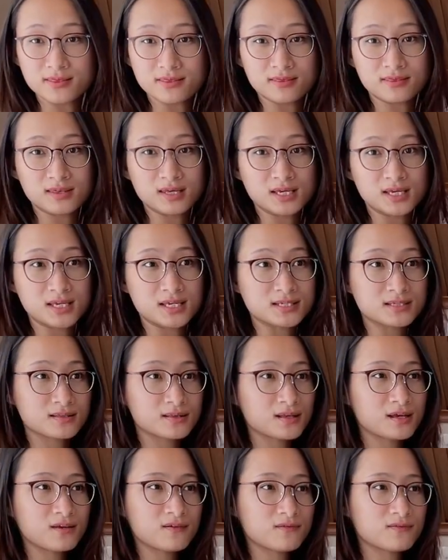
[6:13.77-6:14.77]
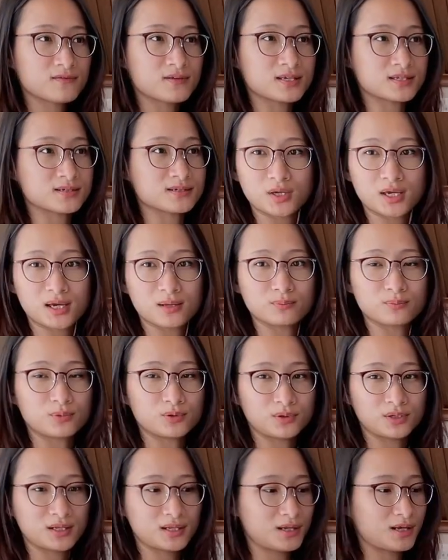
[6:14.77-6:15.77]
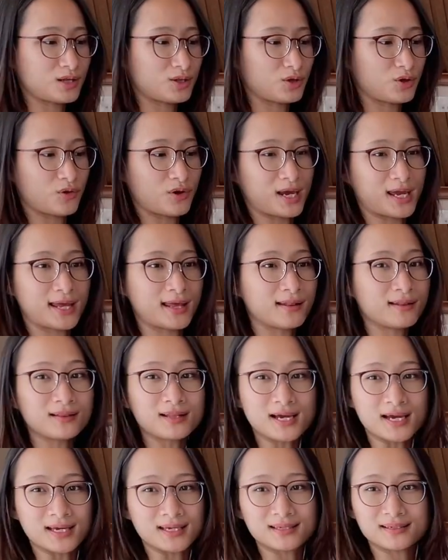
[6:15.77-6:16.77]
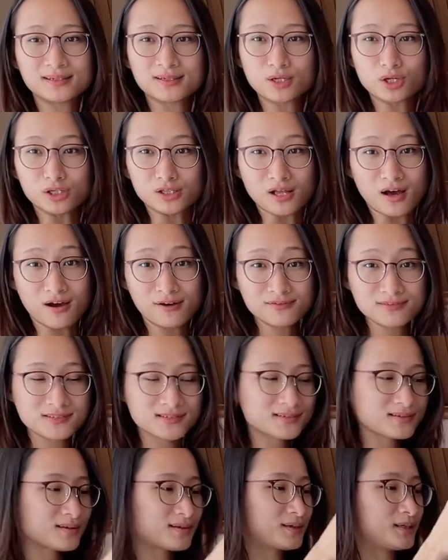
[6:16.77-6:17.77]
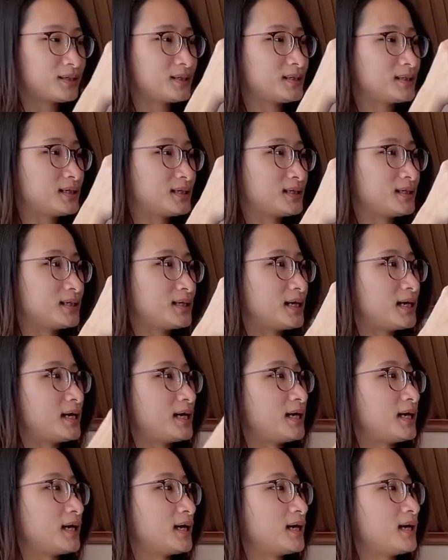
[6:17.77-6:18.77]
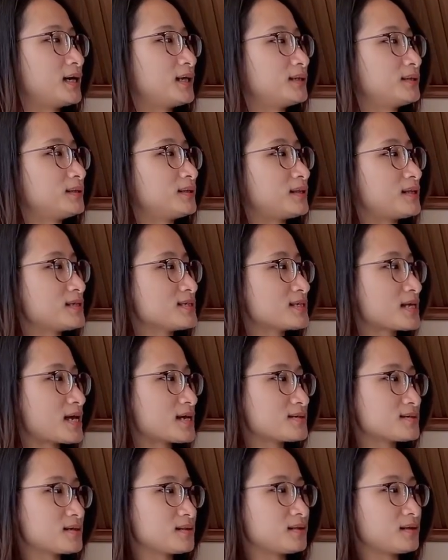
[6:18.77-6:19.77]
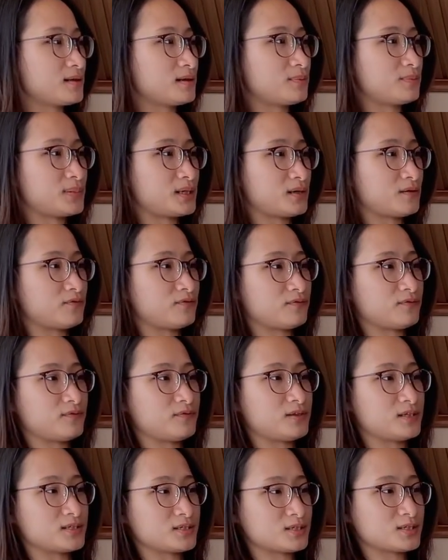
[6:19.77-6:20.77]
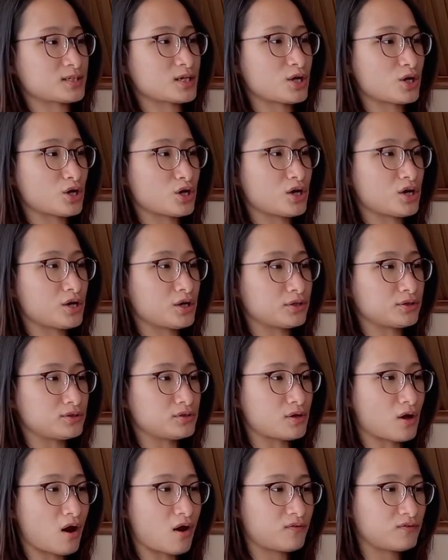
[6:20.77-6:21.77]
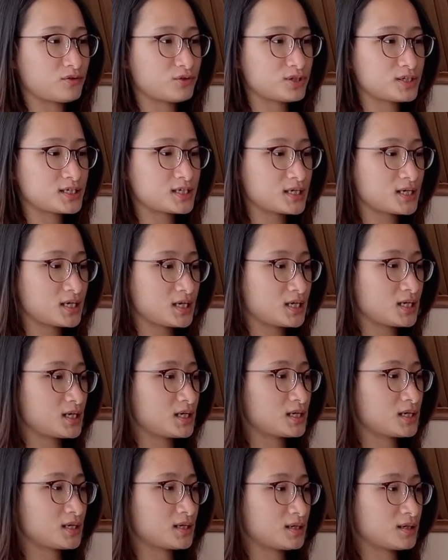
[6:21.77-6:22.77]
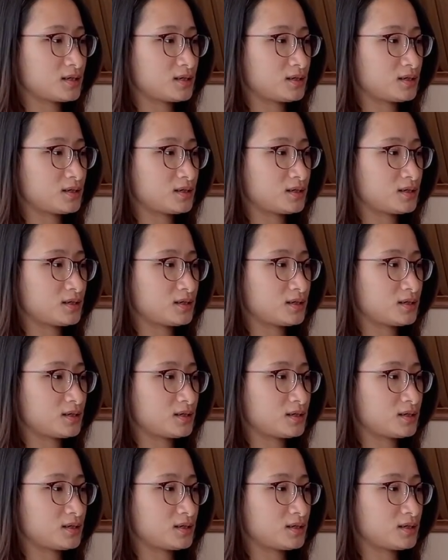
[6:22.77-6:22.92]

but the sleeve, you can put it in your hand like gloves. And this has a little bit of this novelty.